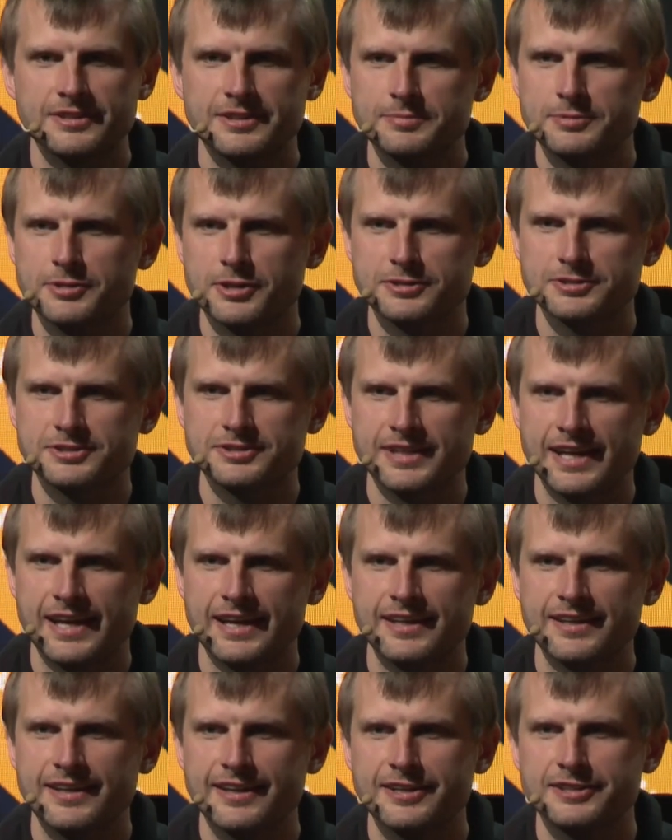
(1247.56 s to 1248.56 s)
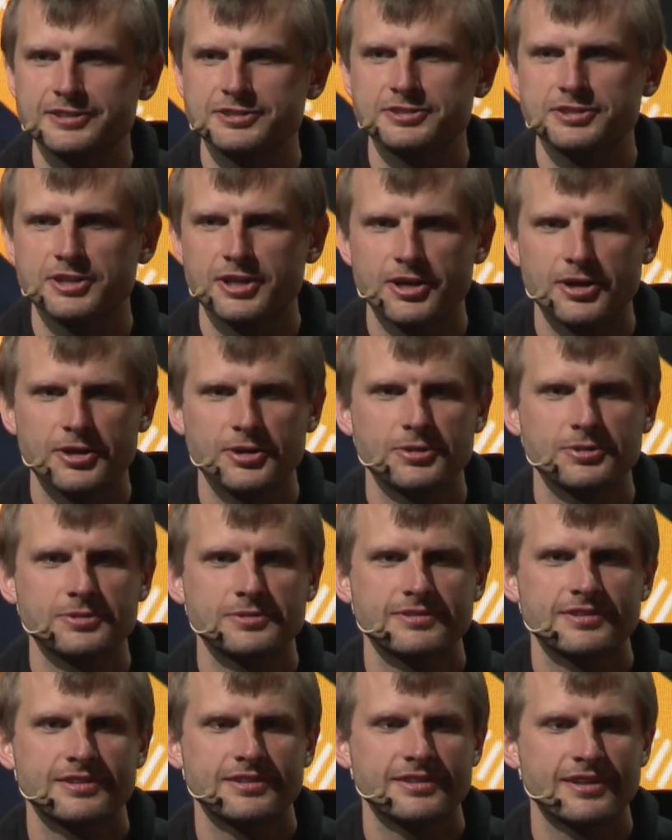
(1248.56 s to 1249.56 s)
Crypto is staying here, so
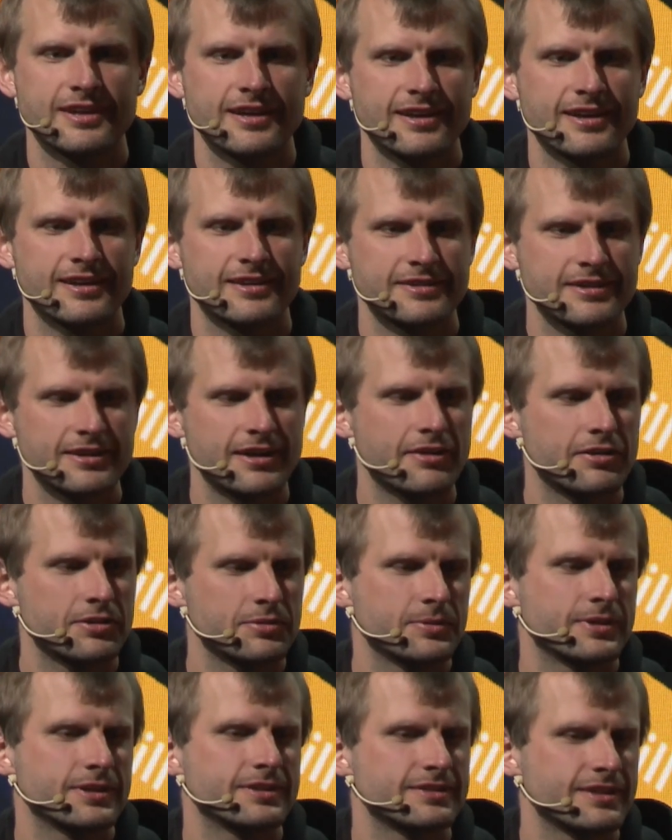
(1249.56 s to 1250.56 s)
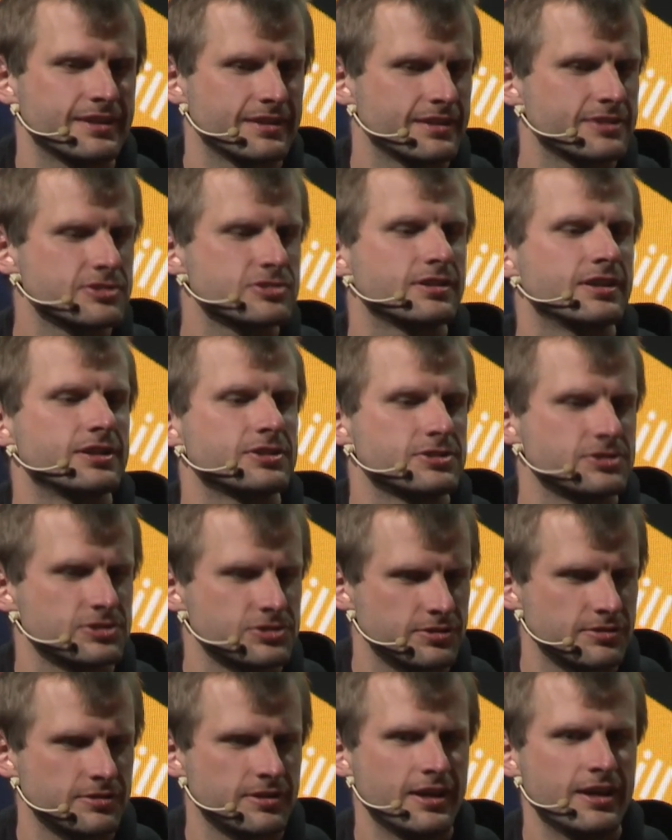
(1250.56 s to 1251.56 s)
the government and legislation
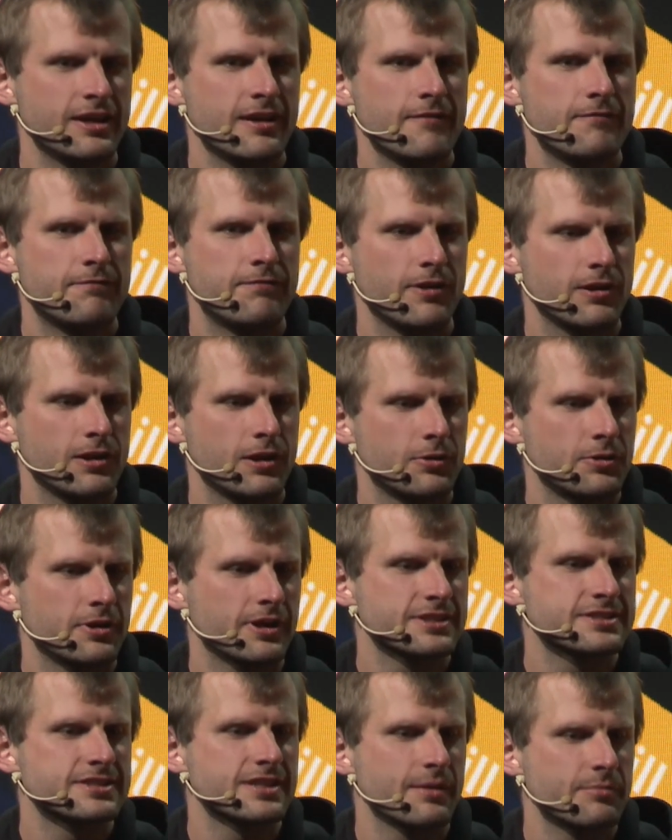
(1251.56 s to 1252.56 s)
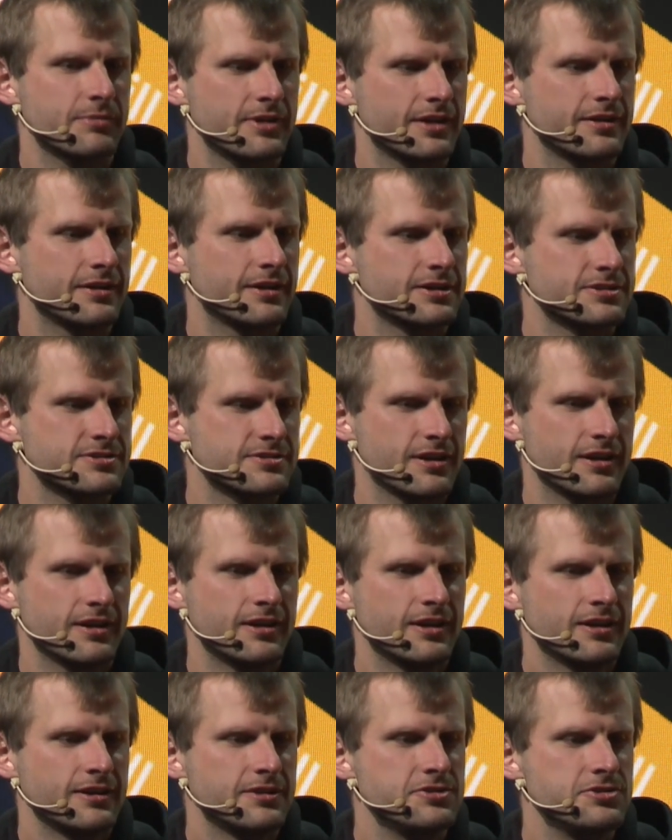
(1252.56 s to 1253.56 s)
should follow and accept that there is a
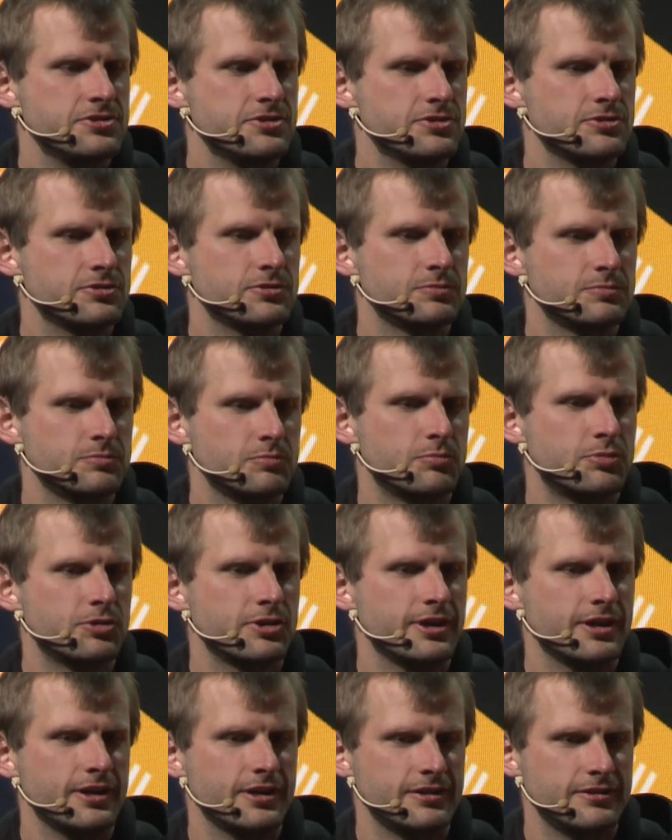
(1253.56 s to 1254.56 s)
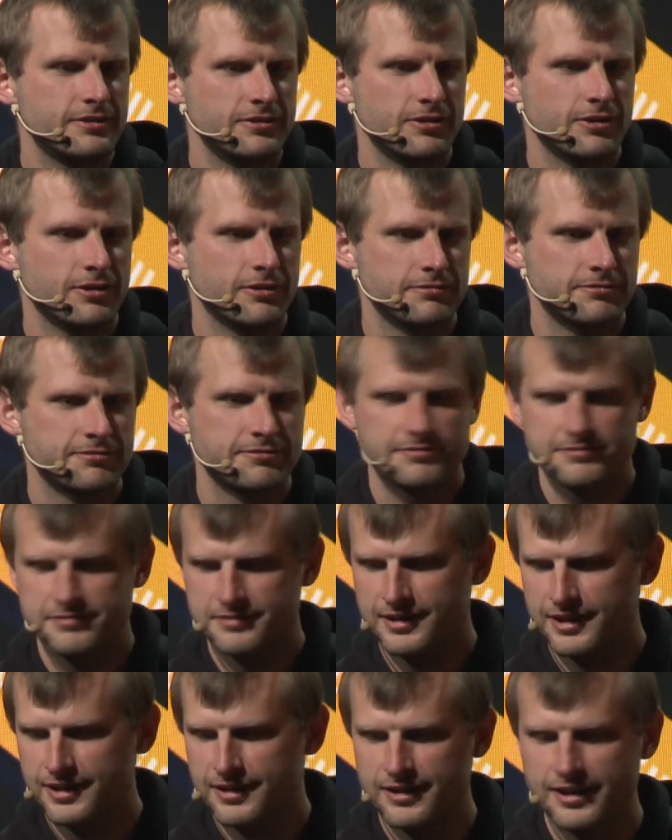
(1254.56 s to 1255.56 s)
new breed of
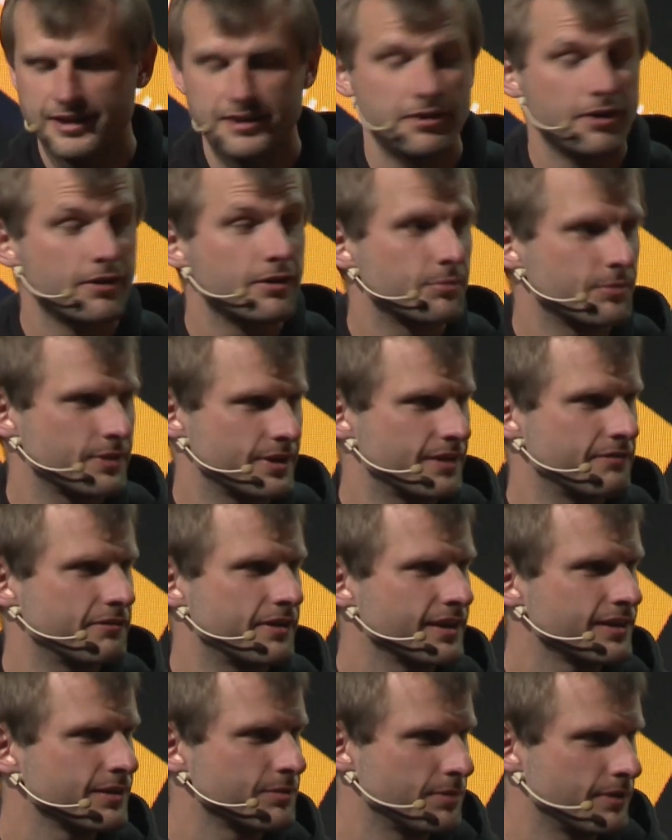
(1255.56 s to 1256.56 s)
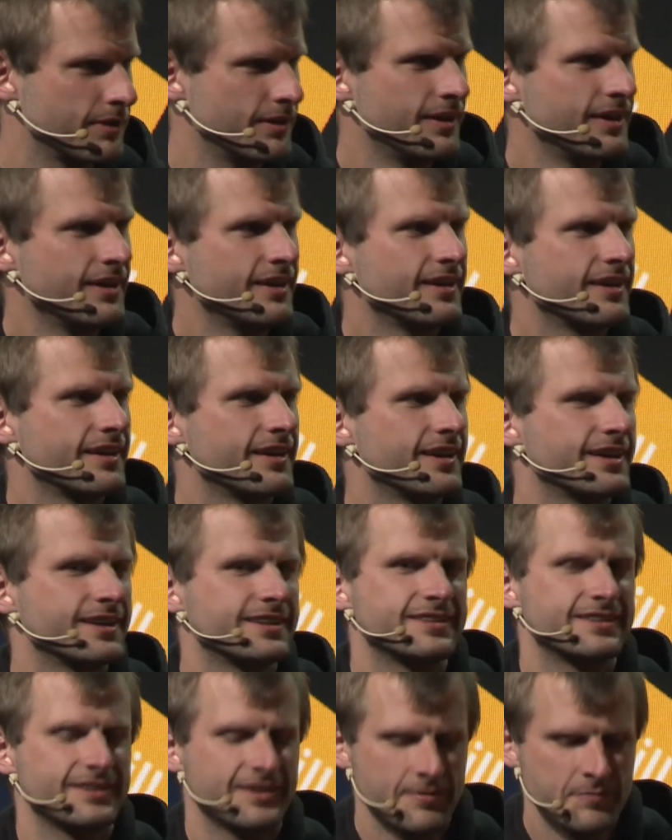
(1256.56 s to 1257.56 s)
economy available.
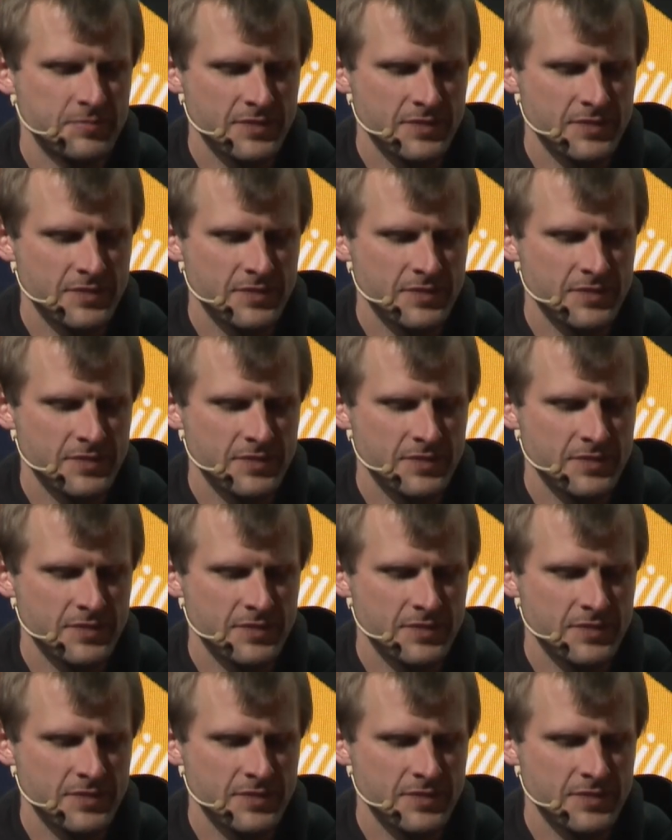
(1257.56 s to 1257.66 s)
And